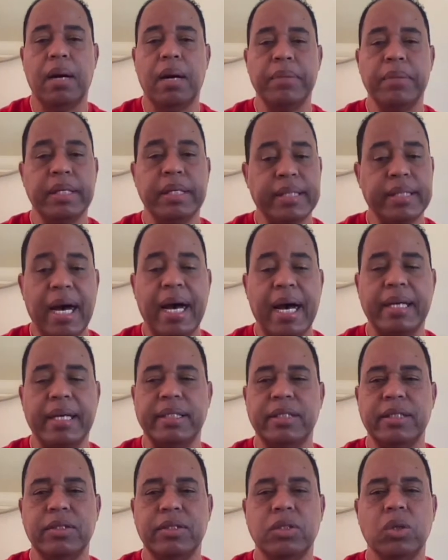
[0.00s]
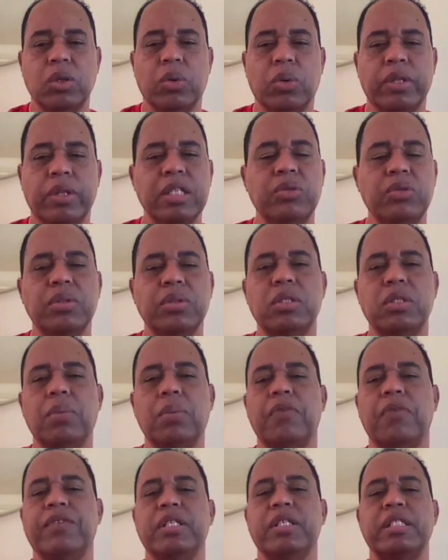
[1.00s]
He died. So this was
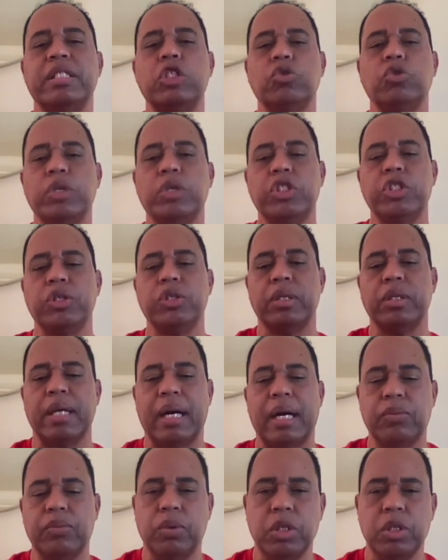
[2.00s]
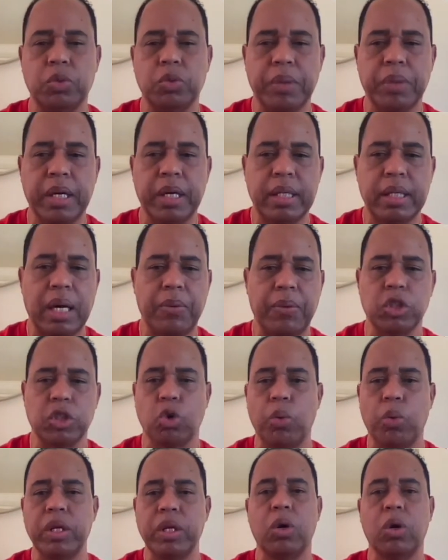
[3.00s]
some of the situation that was
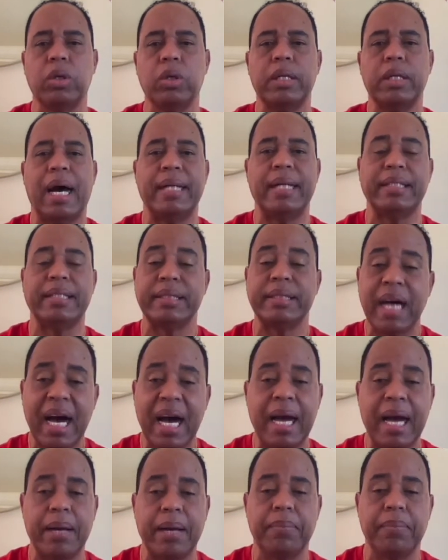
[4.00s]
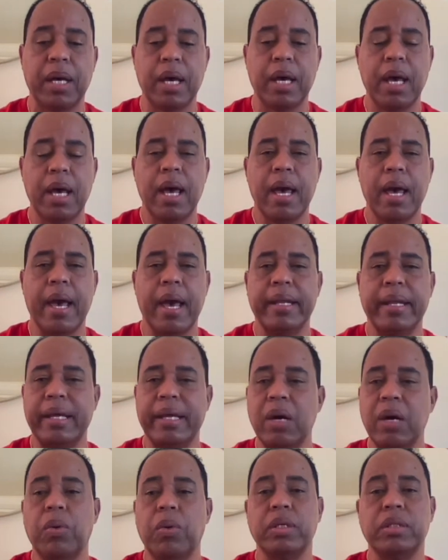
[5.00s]
going on at the time, and
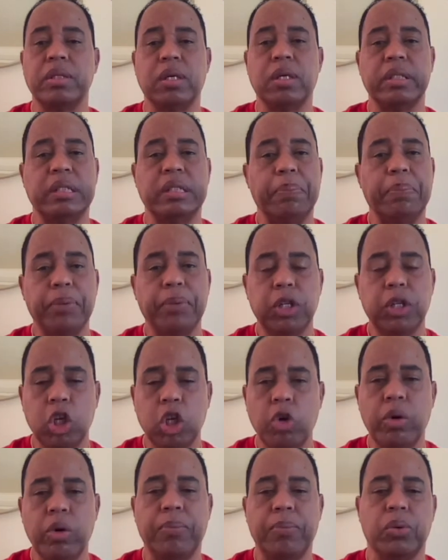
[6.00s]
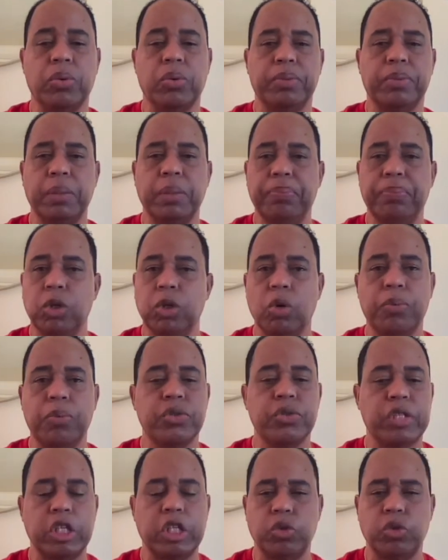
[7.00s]
it was a deplorable
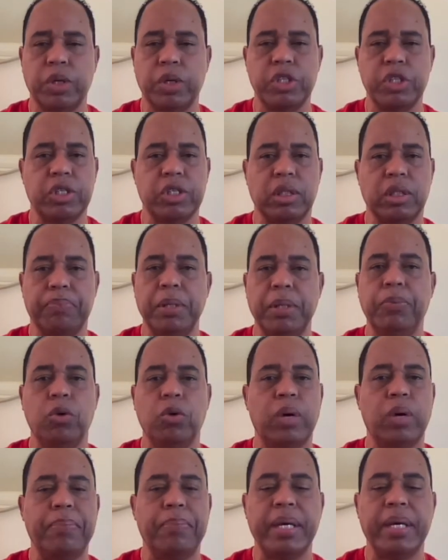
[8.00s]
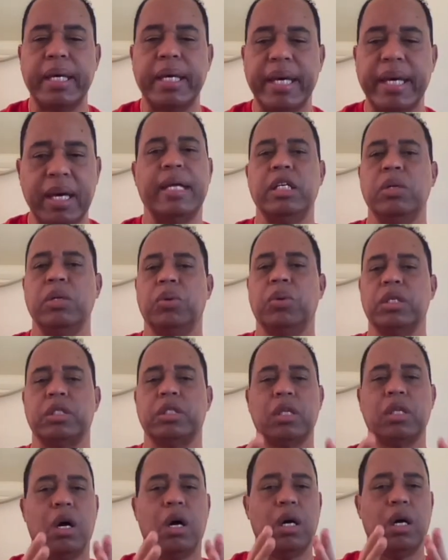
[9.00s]
situation. People were being killed. He
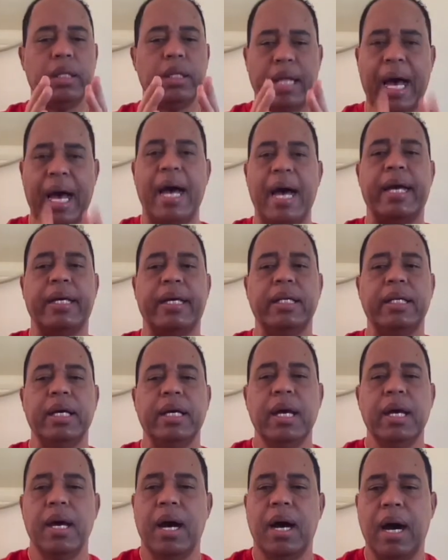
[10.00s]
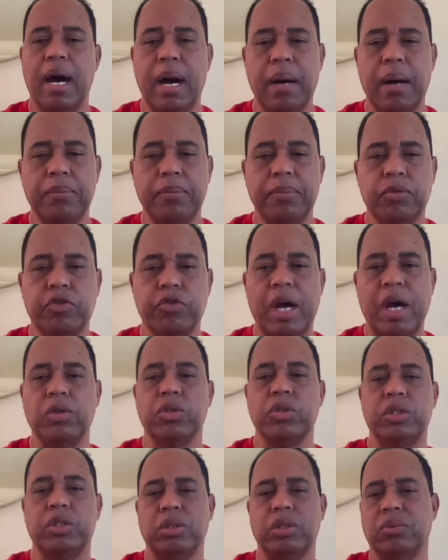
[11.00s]
was online trying
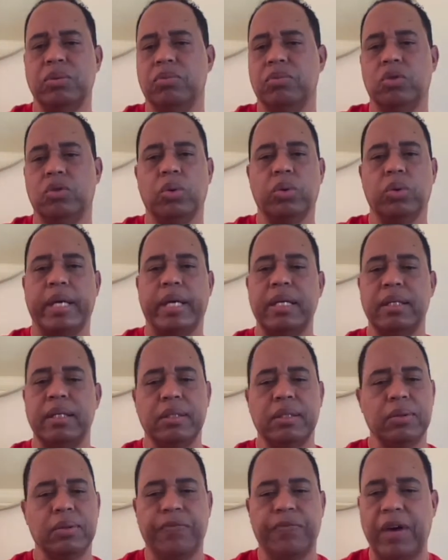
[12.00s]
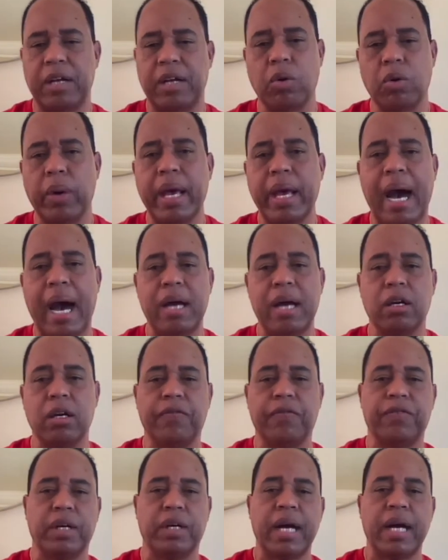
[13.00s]
to find a way out
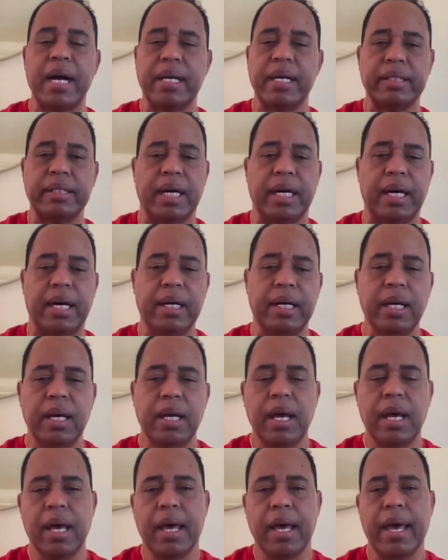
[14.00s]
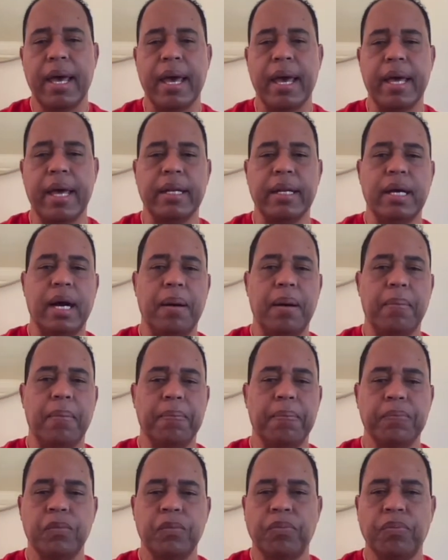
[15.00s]
of Kakata,
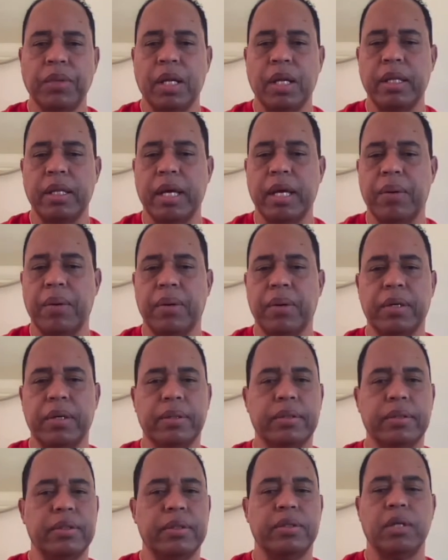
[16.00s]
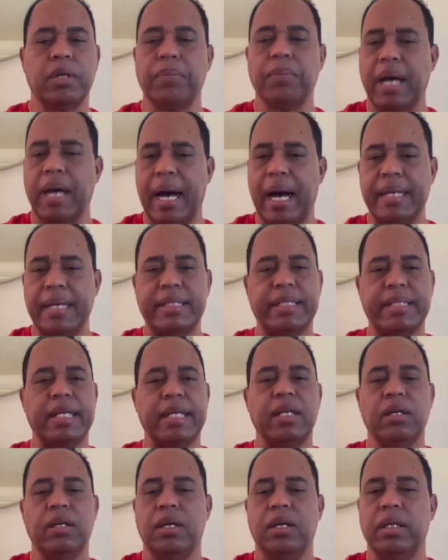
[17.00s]
and there were some guys
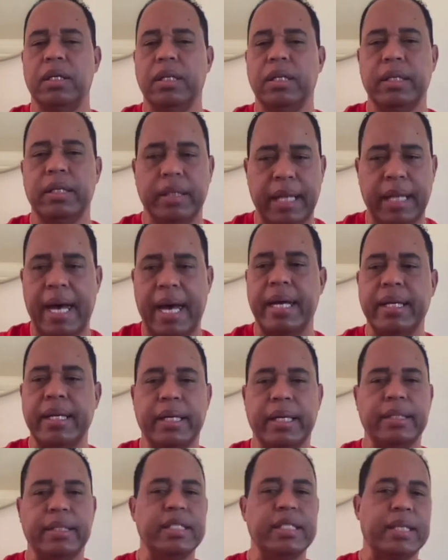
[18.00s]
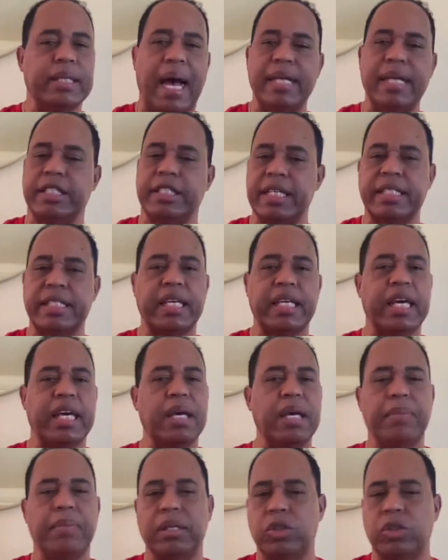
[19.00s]
standing on line, and these guys just
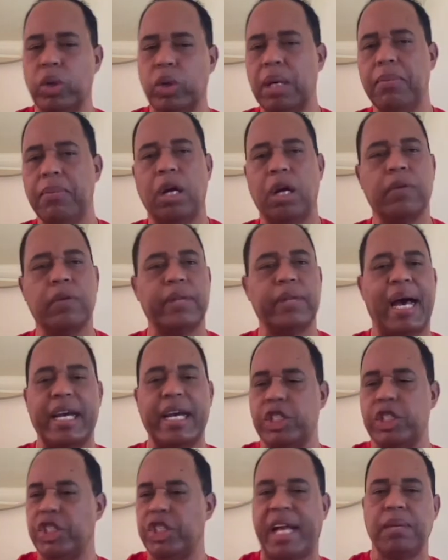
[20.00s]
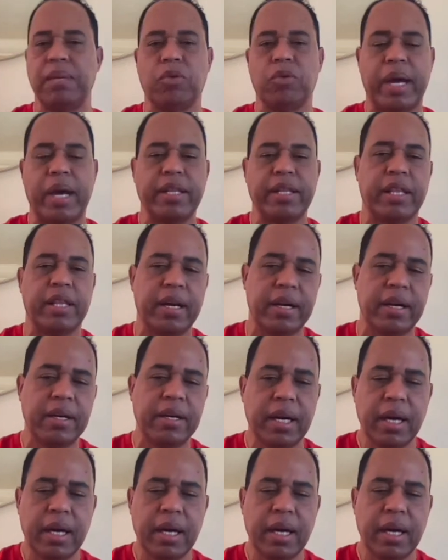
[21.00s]
came and took him out of line and shot him right there.